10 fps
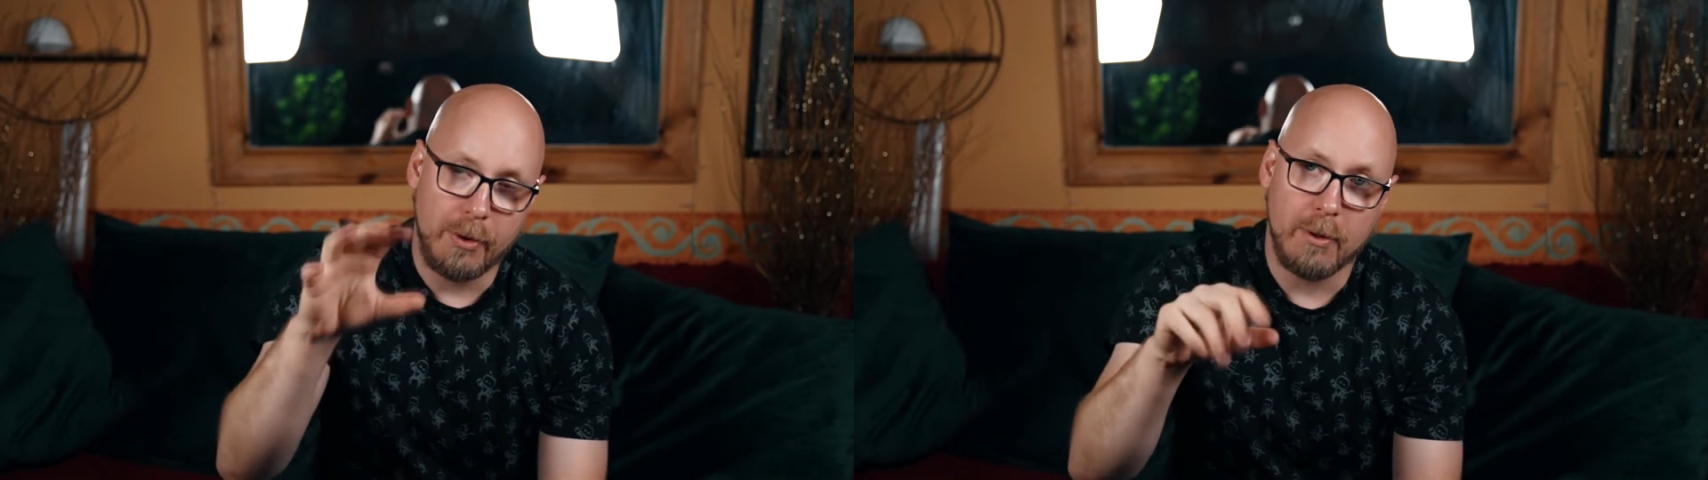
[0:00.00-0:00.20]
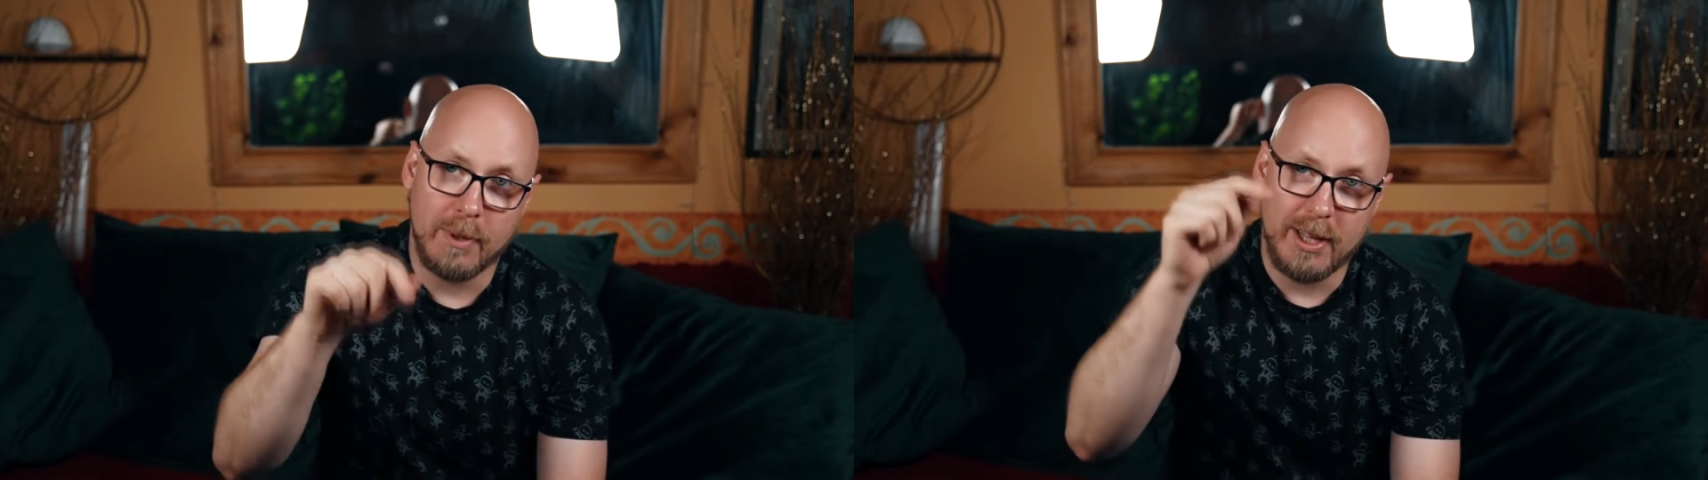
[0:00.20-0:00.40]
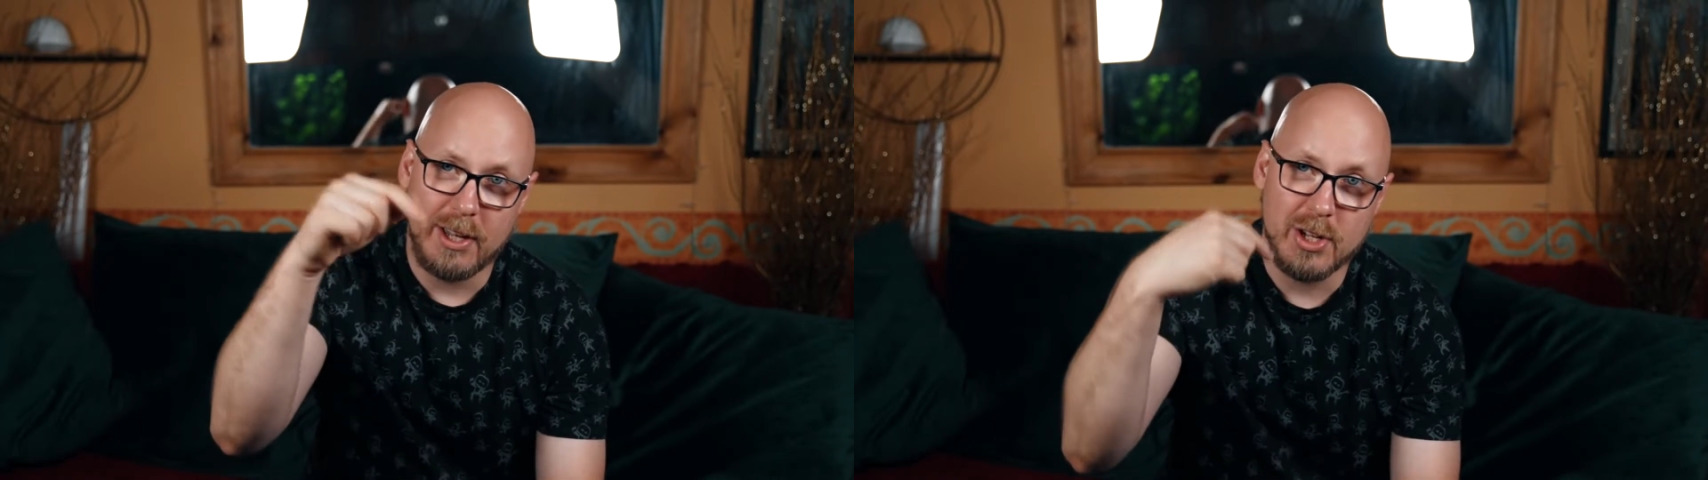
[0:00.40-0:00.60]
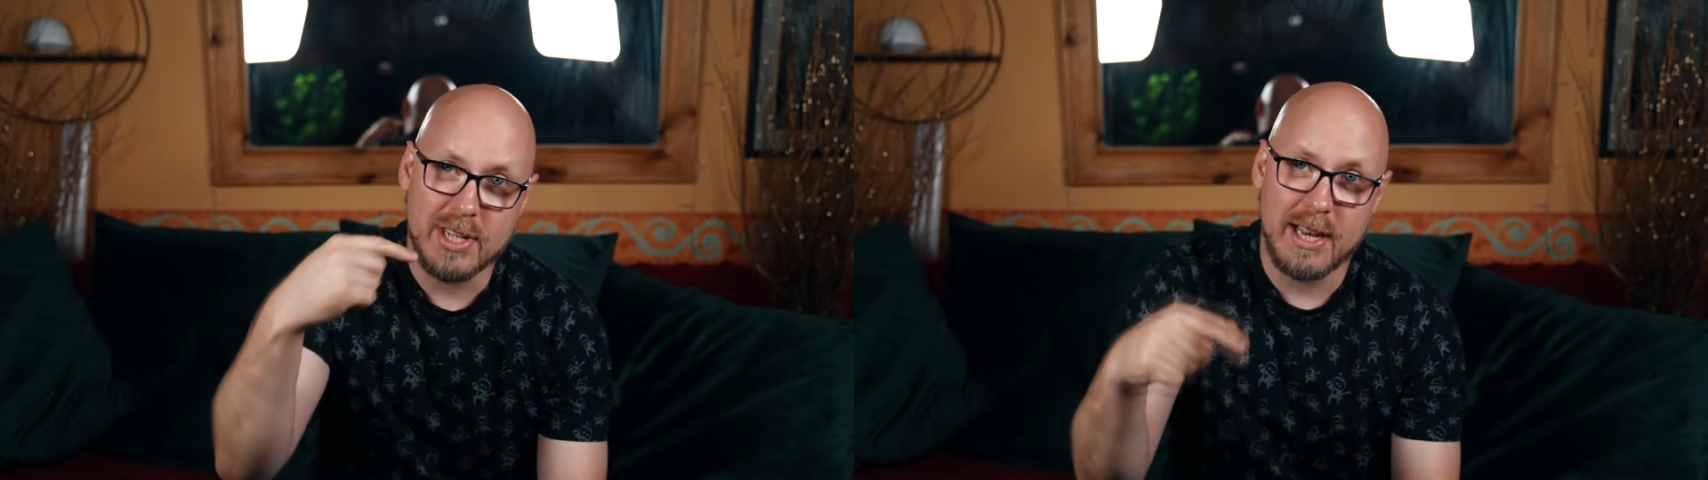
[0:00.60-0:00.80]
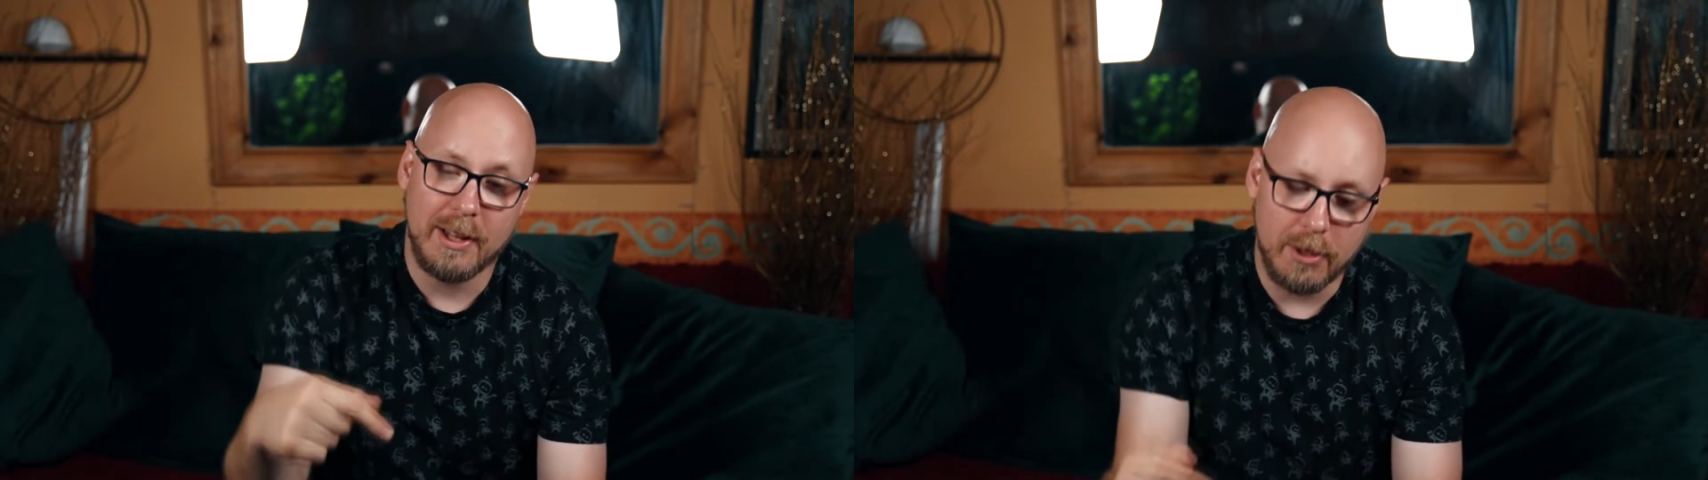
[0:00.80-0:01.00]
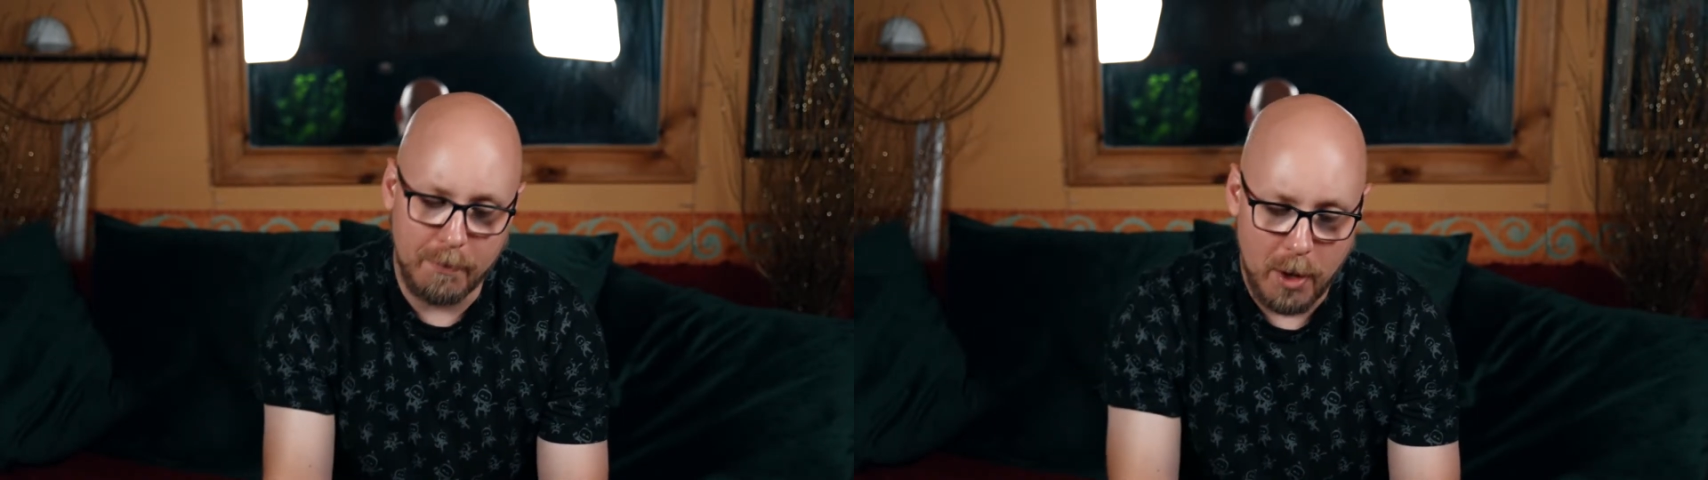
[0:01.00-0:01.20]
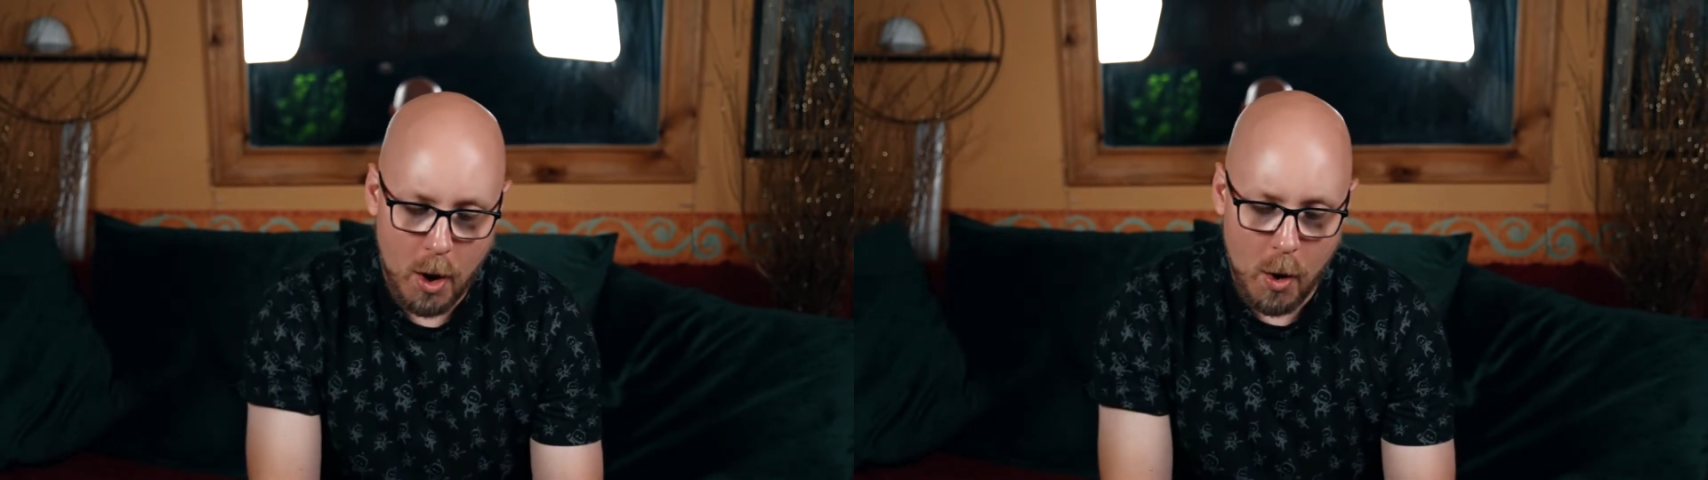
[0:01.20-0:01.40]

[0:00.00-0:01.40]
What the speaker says: them, and then you just select them.